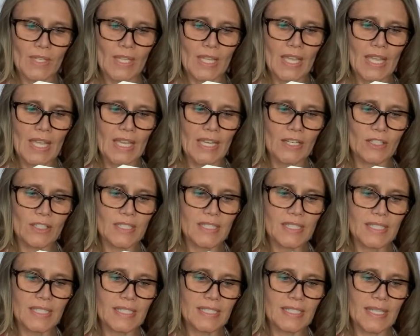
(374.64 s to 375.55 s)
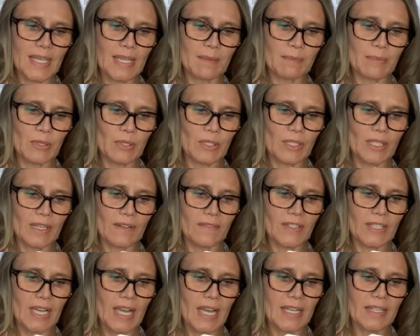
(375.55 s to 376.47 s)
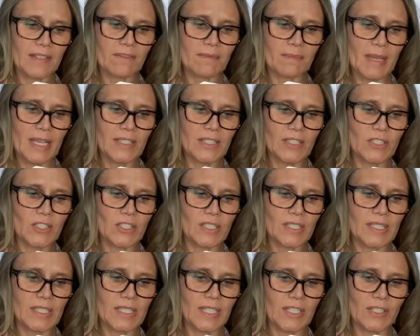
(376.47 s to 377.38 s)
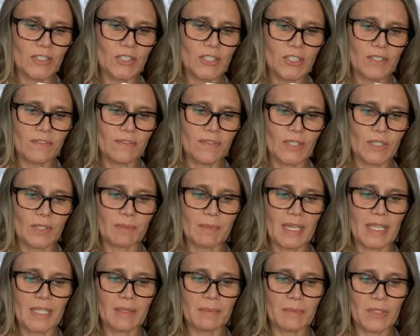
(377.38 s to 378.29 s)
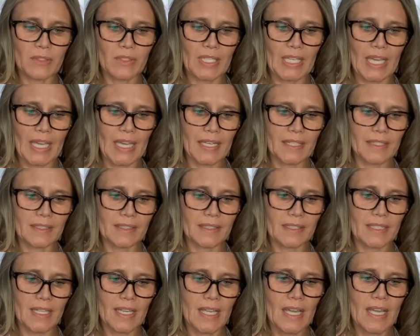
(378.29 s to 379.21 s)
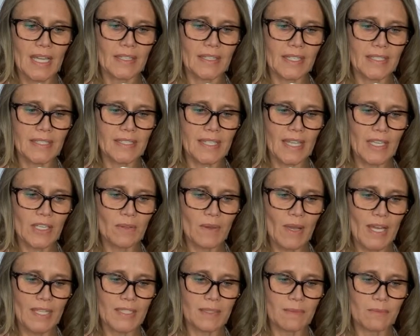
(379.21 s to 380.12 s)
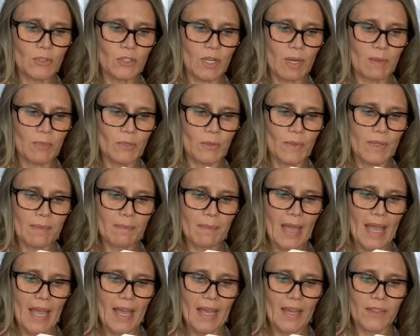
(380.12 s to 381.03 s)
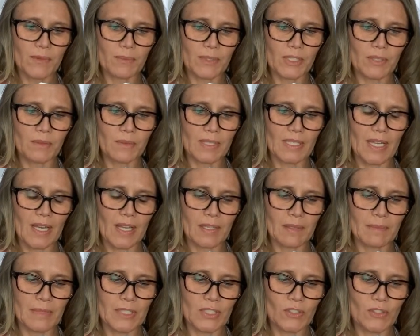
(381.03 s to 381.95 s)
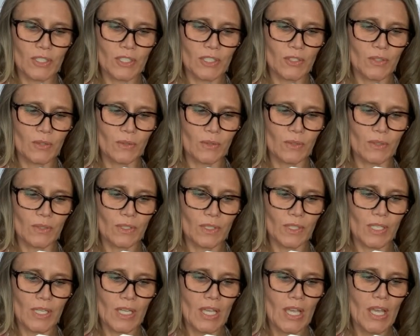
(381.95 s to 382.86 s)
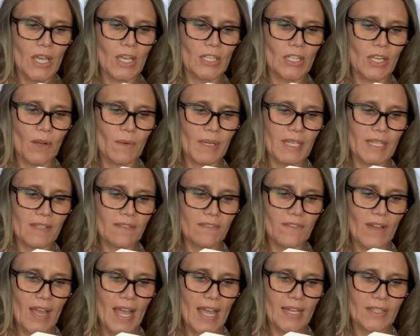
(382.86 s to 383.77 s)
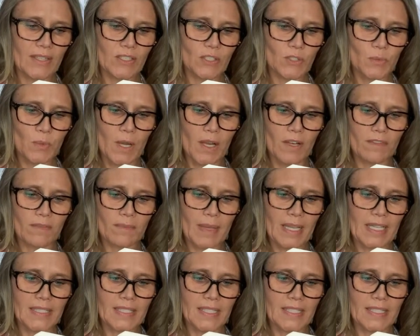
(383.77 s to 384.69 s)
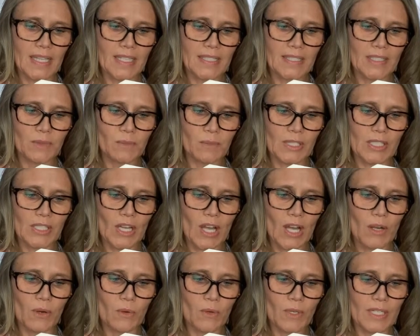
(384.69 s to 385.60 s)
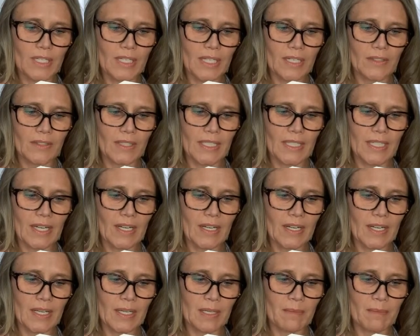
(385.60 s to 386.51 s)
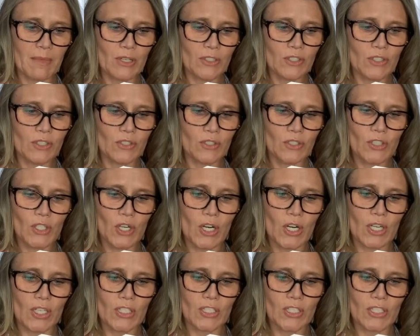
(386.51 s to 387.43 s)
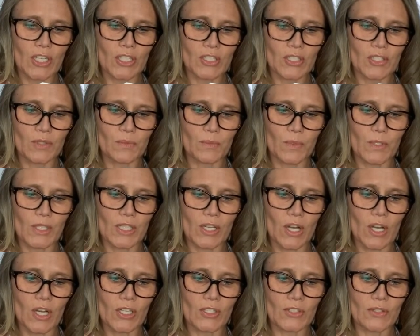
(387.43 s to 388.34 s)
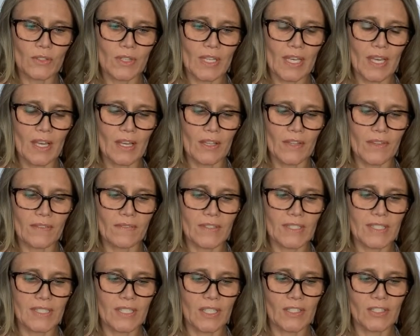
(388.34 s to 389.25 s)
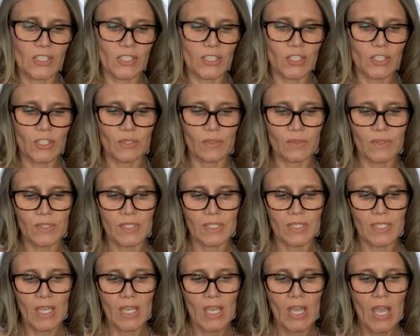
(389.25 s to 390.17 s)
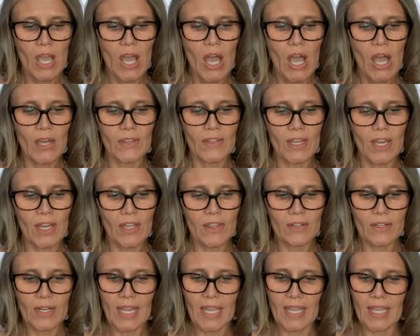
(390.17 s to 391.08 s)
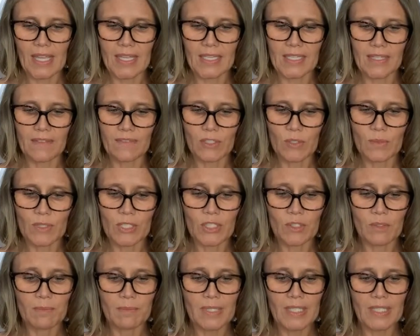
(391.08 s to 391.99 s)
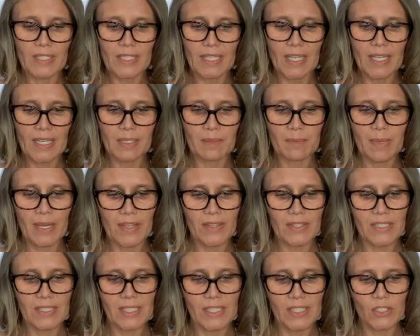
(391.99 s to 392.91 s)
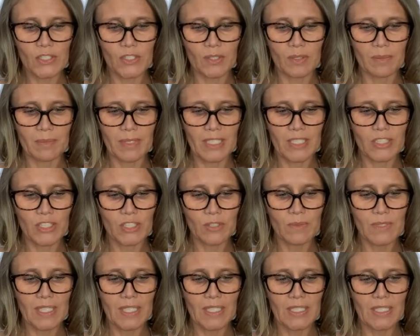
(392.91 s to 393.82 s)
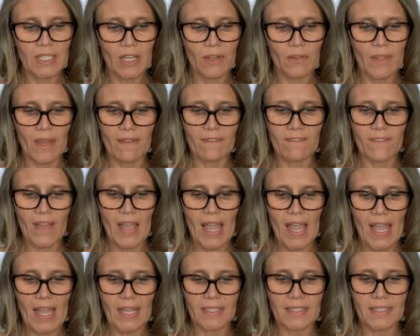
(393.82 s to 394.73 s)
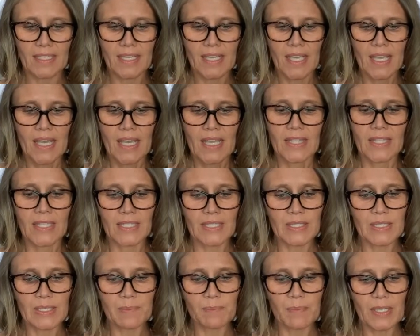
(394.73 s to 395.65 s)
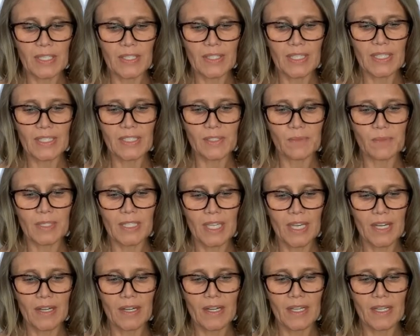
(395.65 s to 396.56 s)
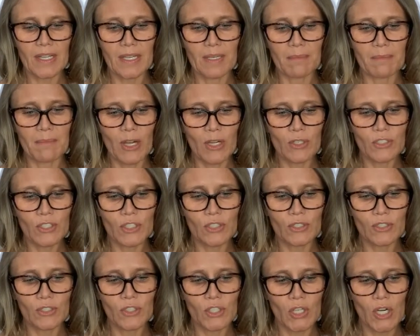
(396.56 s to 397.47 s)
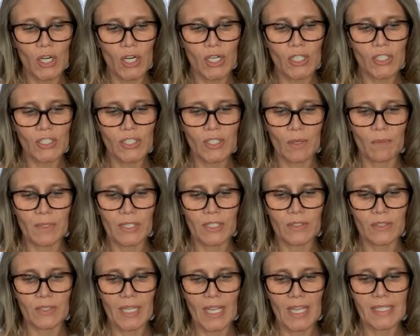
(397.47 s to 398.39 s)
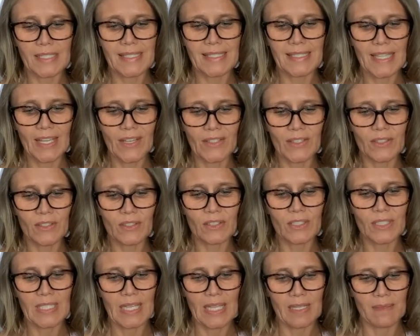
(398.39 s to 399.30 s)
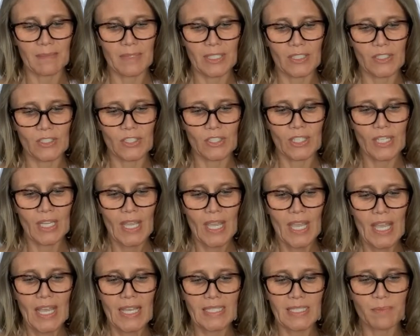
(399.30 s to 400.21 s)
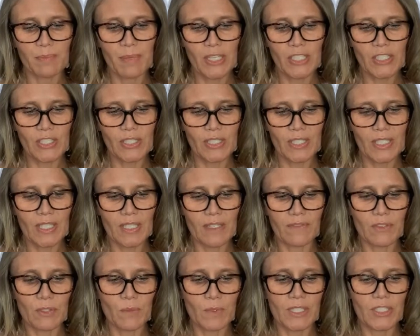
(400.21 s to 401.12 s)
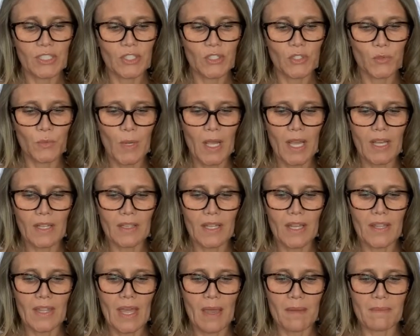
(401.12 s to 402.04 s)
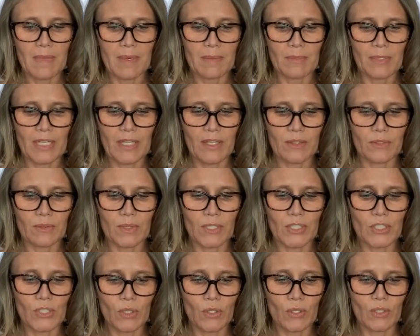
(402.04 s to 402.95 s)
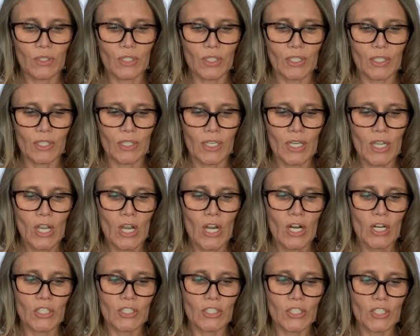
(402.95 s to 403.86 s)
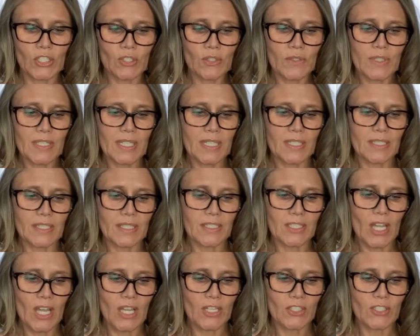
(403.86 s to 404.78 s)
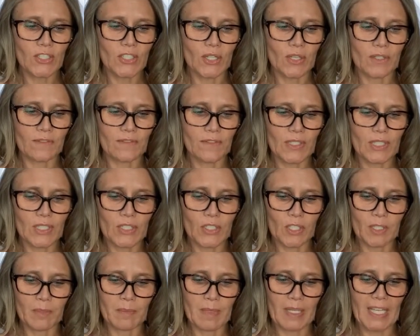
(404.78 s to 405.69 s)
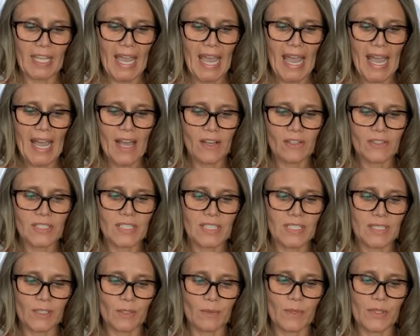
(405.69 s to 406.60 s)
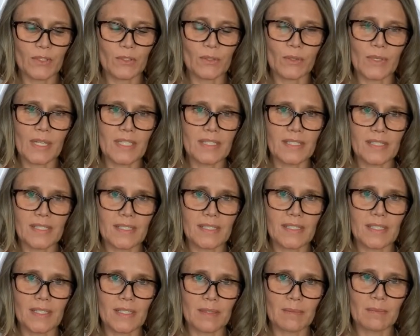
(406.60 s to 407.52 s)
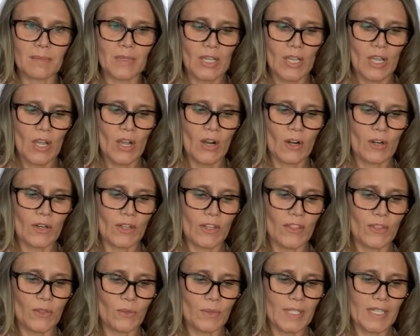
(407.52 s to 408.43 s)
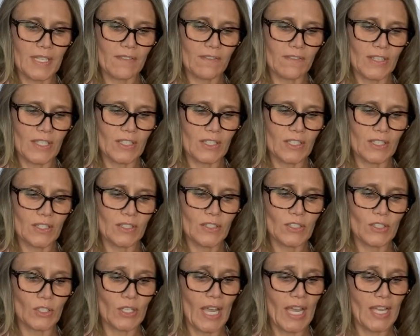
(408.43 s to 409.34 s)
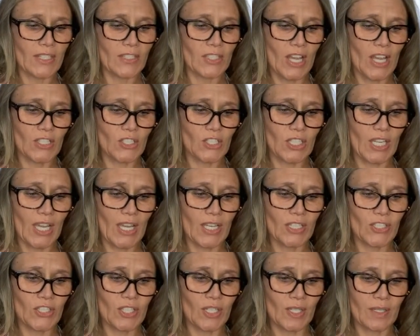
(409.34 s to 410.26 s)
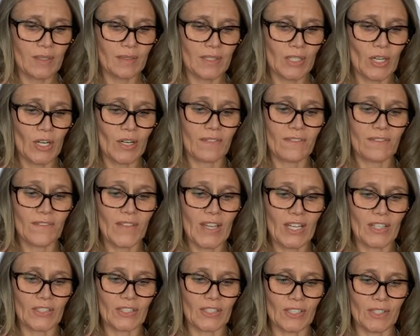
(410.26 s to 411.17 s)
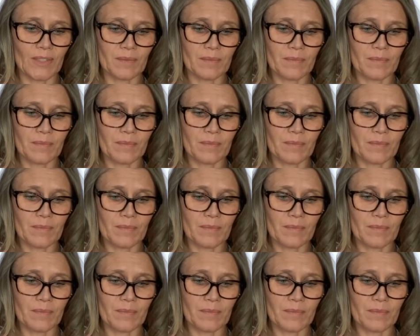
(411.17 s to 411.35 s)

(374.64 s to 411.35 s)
Here is an example of the kind of messages the energy field may communicate. Let's say you had some trouble with math when you were in elementary school. Knowing the fact that 12 makes a dozen would not ordinarily carry an emotional charge such as would alter the health of the cell tissues. On the other hand, if you were humiliated by the teacher because you didn't know that fact, the experience would carry an emotional charge that would create cellular damage, especially if you were to dwell on that memory through adulthood or to use it as a touchstone for determining how to deal with criticism or authority figures or education or failure.